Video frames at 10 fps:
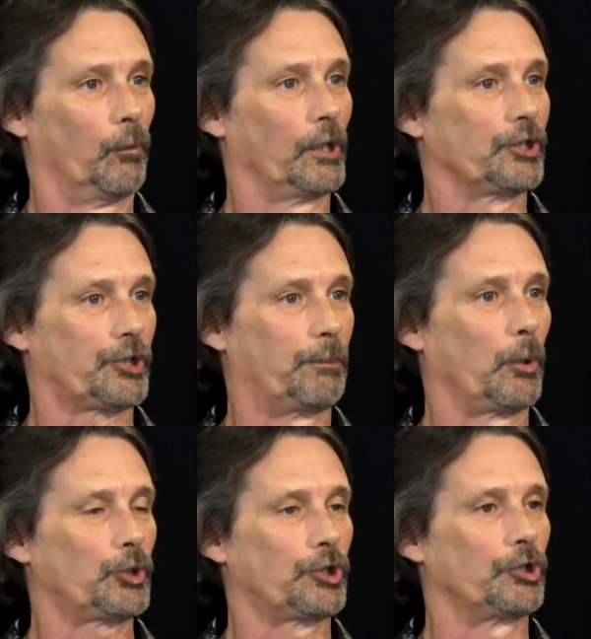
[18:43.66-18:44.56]
what it's
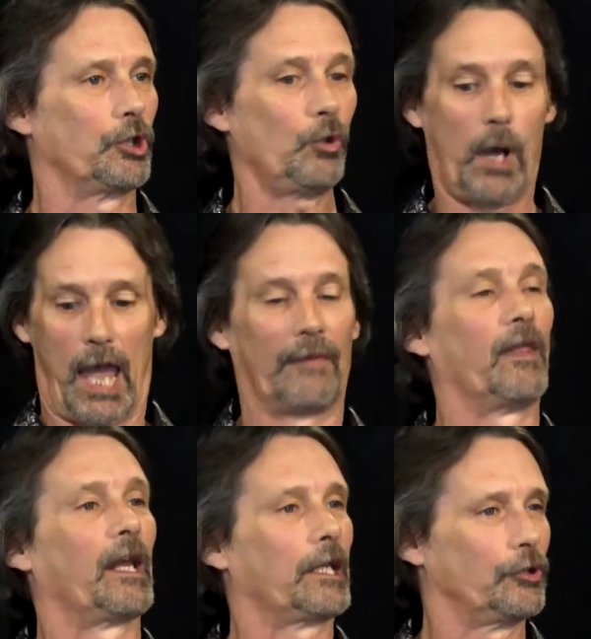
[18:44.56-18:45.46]
supposed to do, and
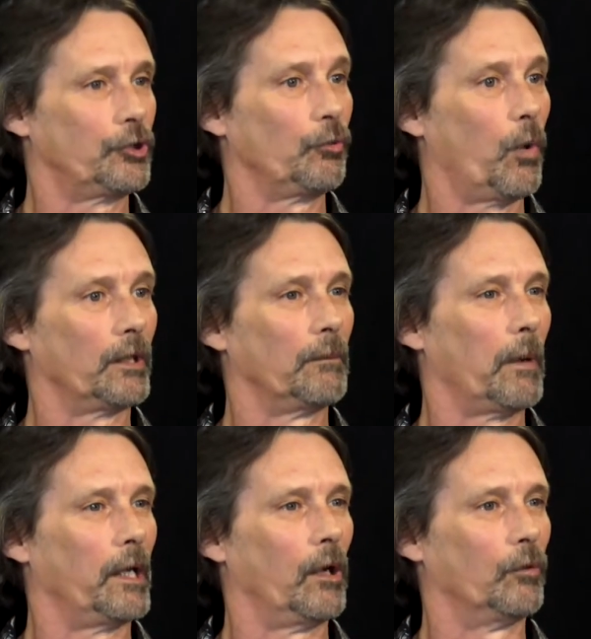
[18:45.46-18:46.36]
then I could do one on
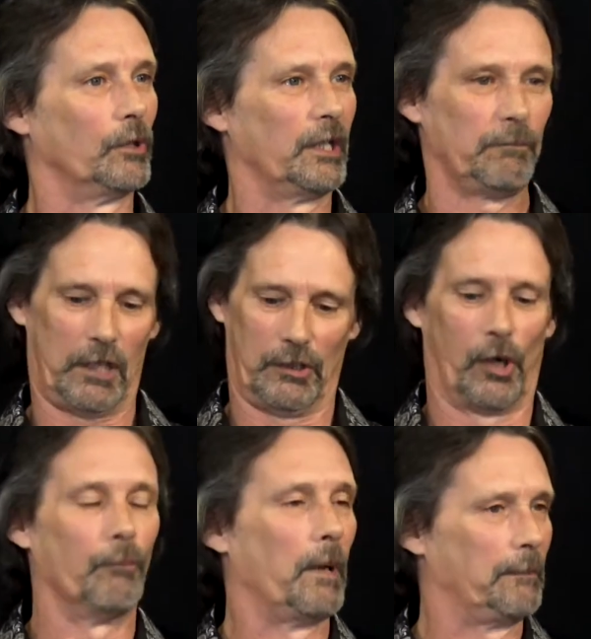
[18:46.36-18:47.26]
my own. It, you
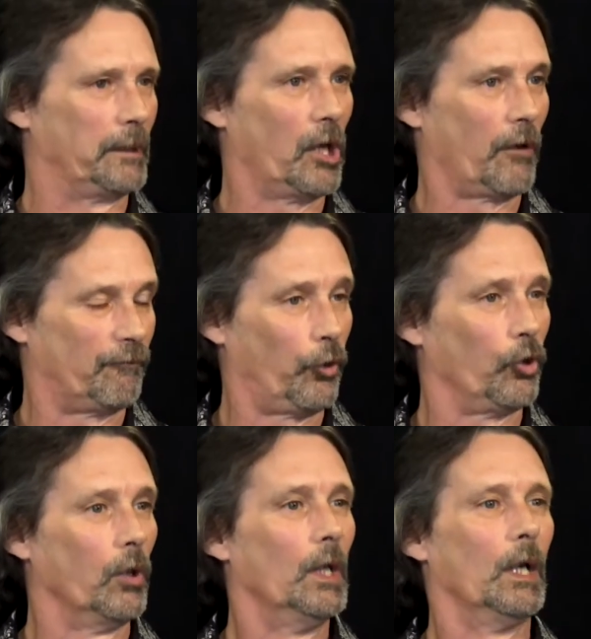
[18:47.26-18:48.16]
know, maybe not
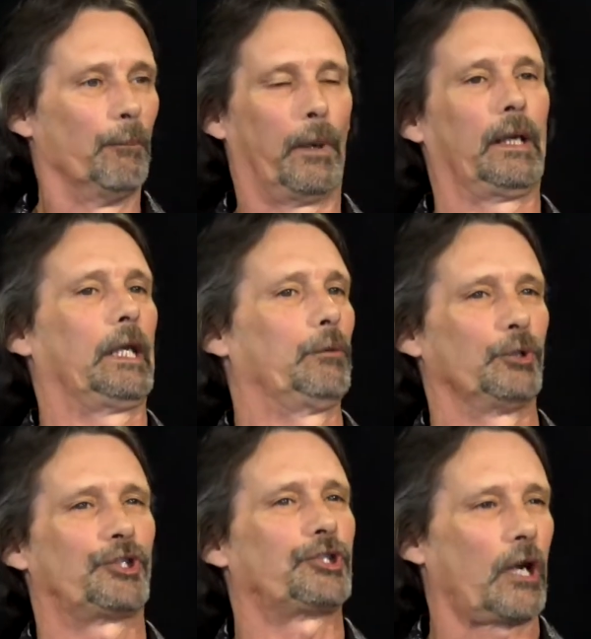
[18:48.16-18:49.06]
full, but it
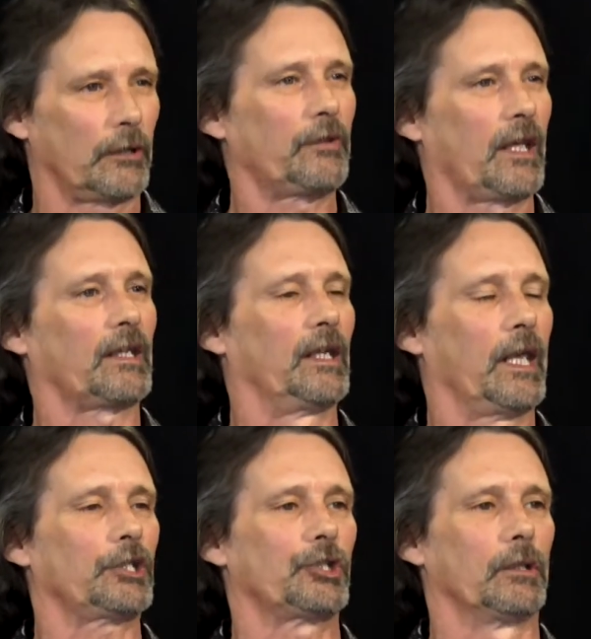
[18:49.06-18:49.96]
would start that
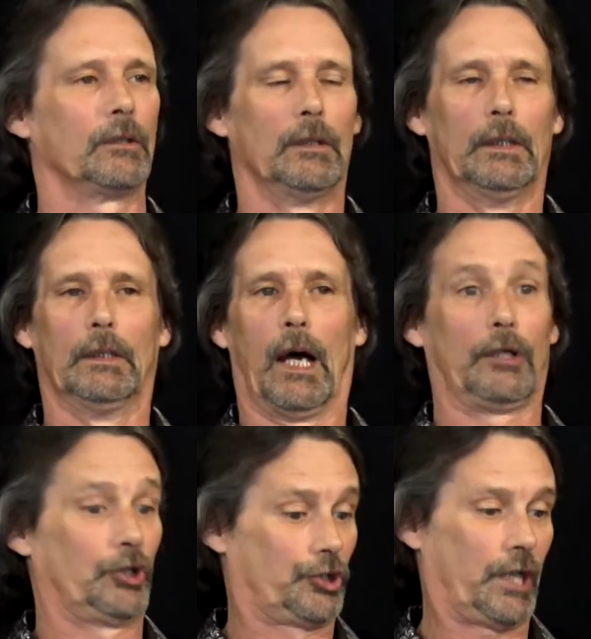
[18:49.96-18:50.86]
connection.
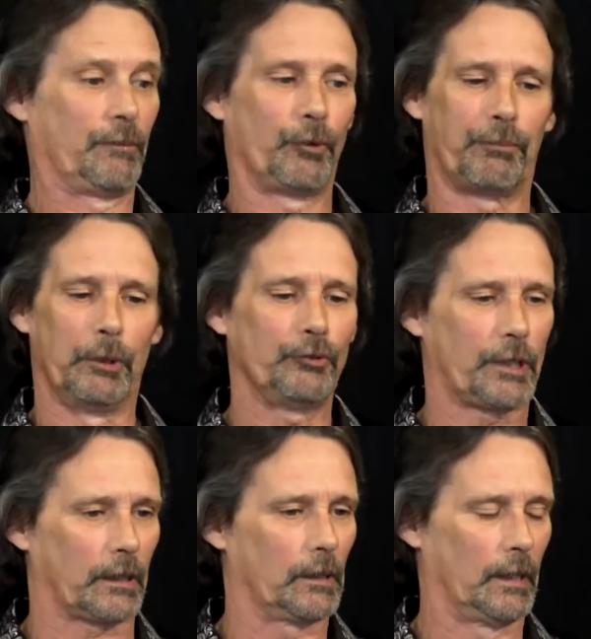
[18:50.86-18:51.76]
Same with
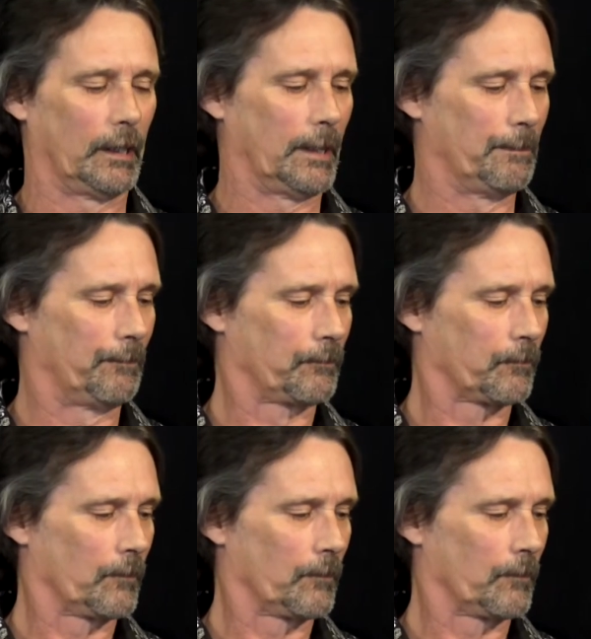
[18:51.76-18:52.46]
music. I'm